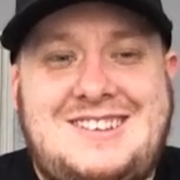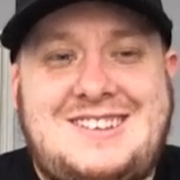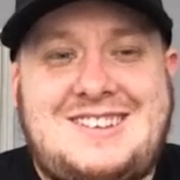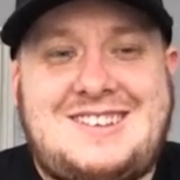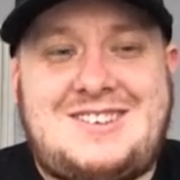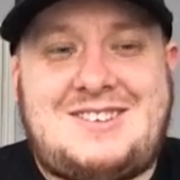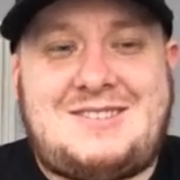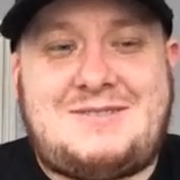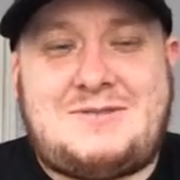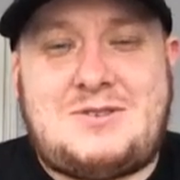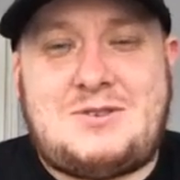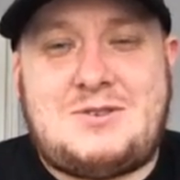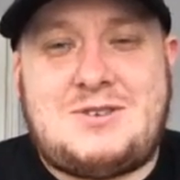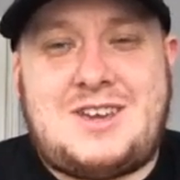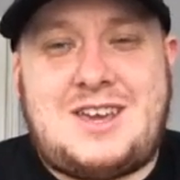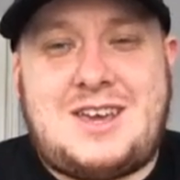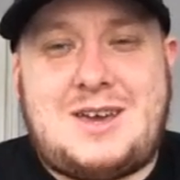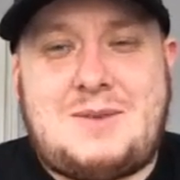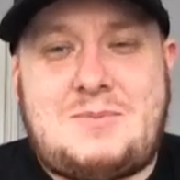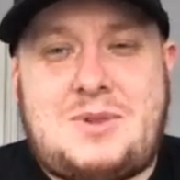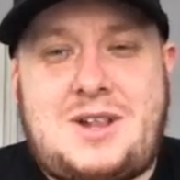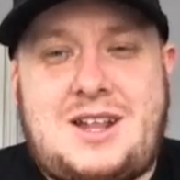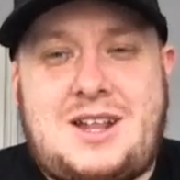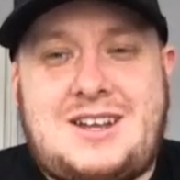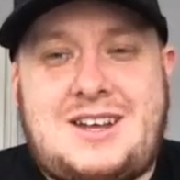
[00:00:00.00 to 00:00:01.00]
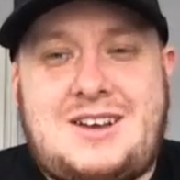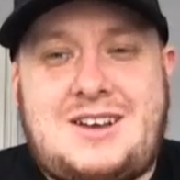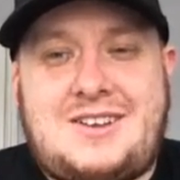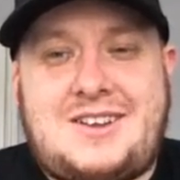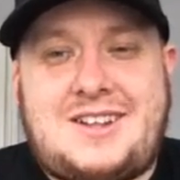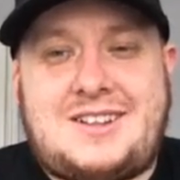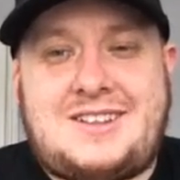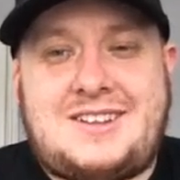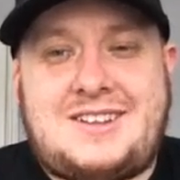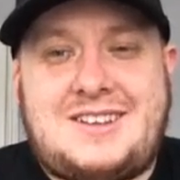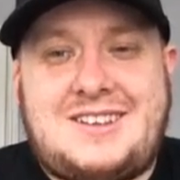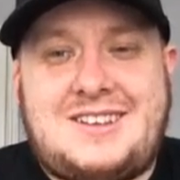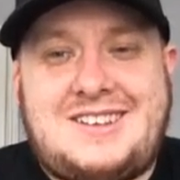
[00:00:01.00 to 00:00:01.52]
got a full year planned
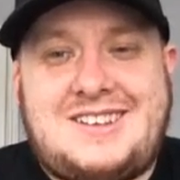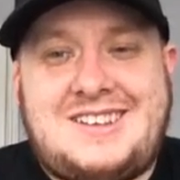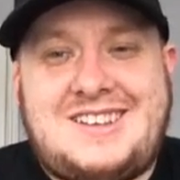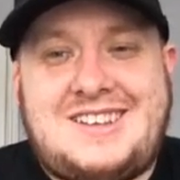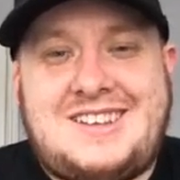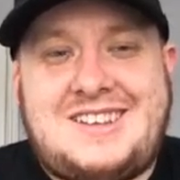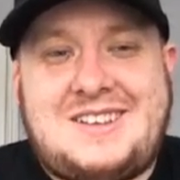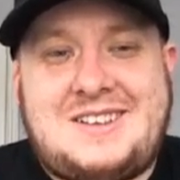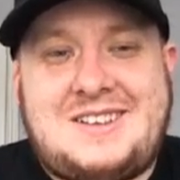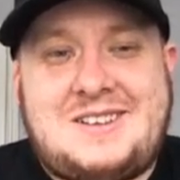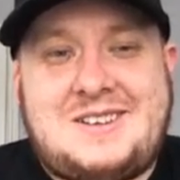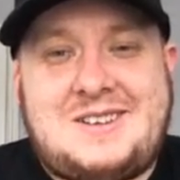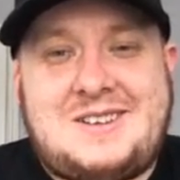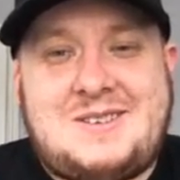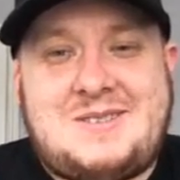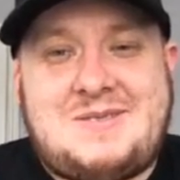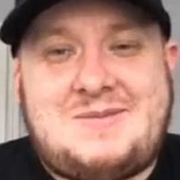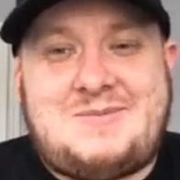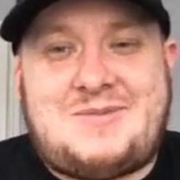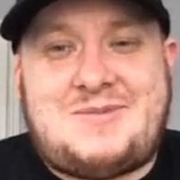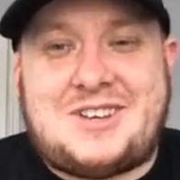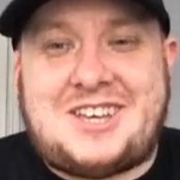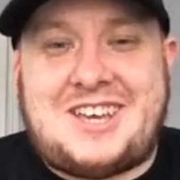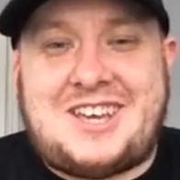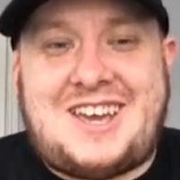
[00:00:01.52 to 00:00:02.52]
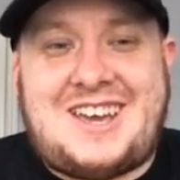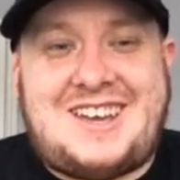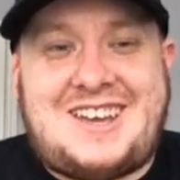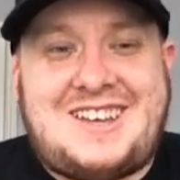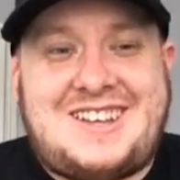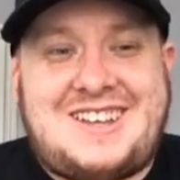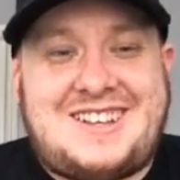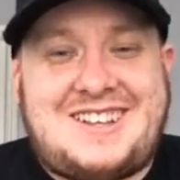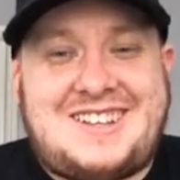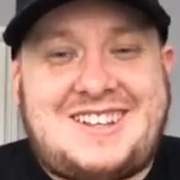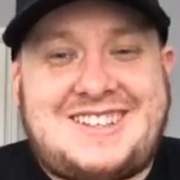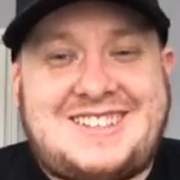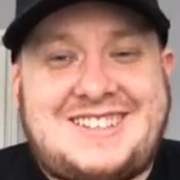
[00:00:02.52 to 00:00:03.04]
out, But yeah.
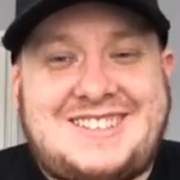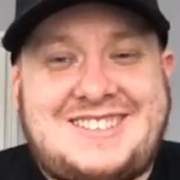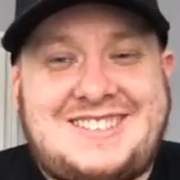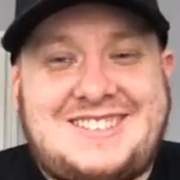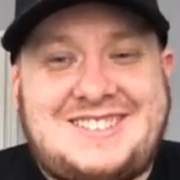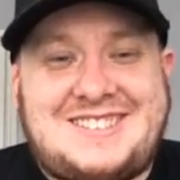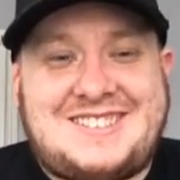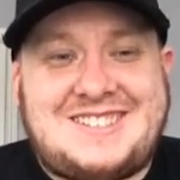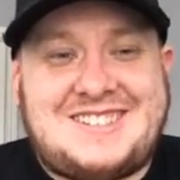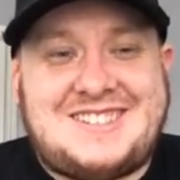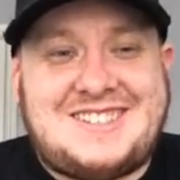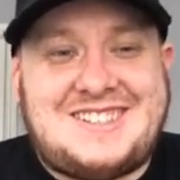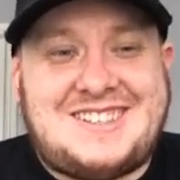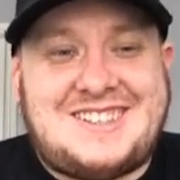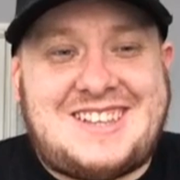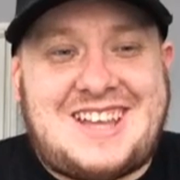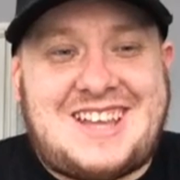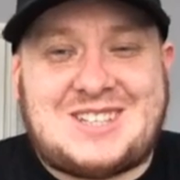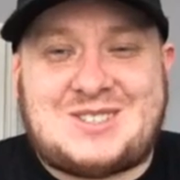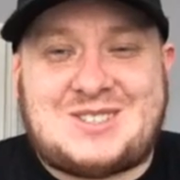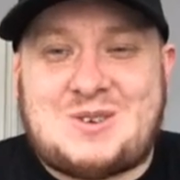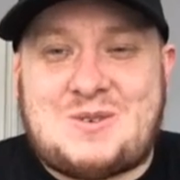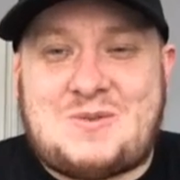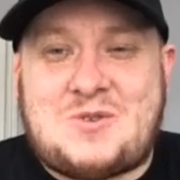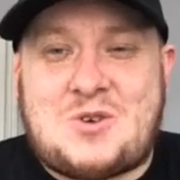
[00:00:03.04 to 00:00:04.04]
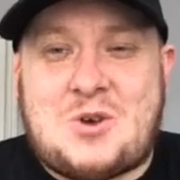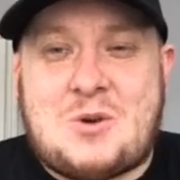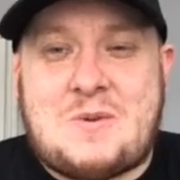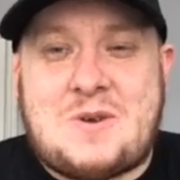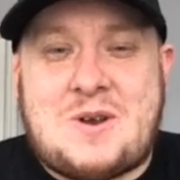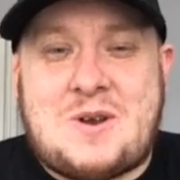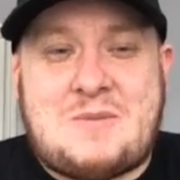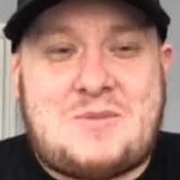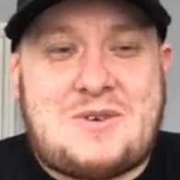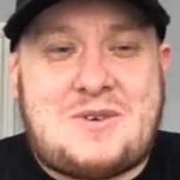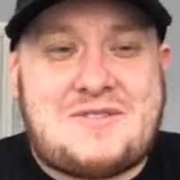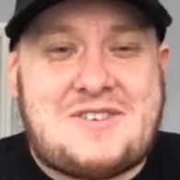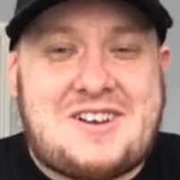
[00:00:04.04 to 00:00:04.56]
Yeah. That's stuff coming
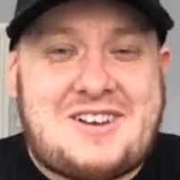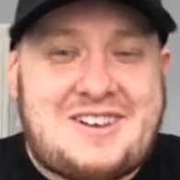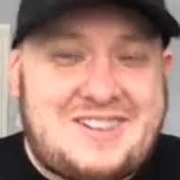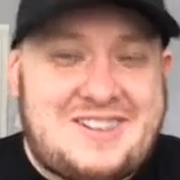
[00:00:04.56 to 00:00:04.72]
up, brother.